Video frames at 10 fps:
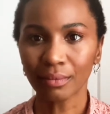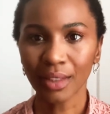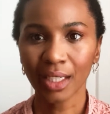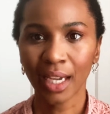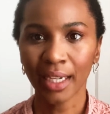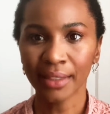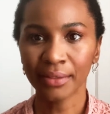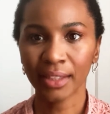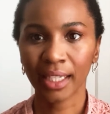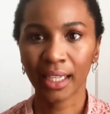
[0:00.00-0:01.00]
kind of
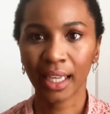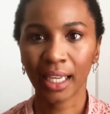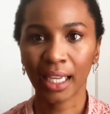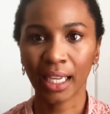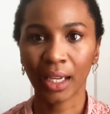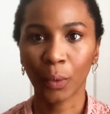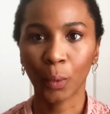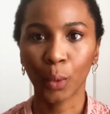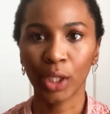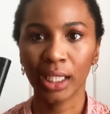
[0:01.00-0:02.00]
like a
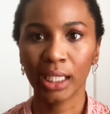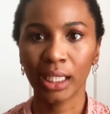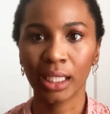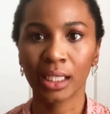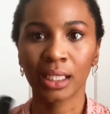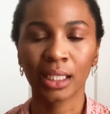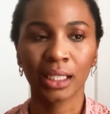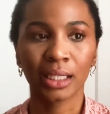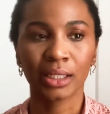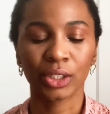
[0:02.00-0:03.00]
woody,
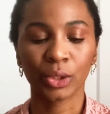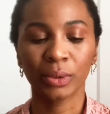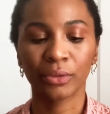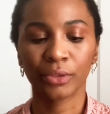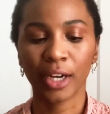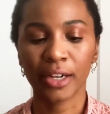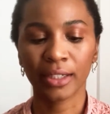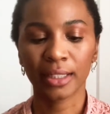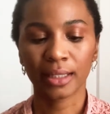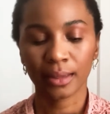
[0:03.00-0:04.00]
sweet
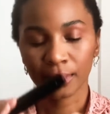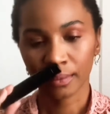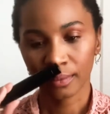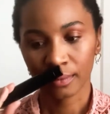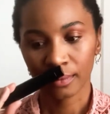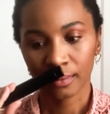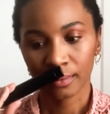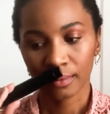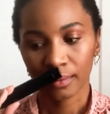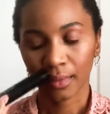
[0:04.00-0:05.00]
fragrance.
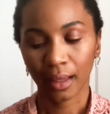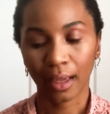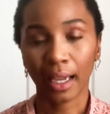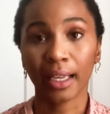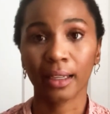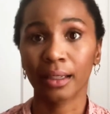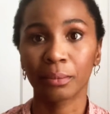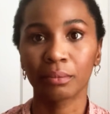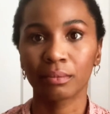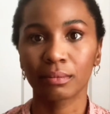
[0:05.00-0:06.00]
I
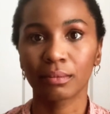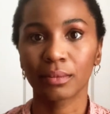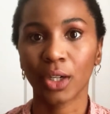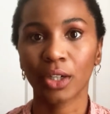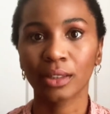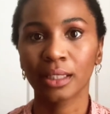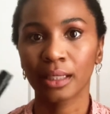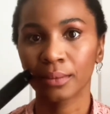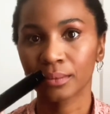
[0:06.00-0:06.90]
can hardly...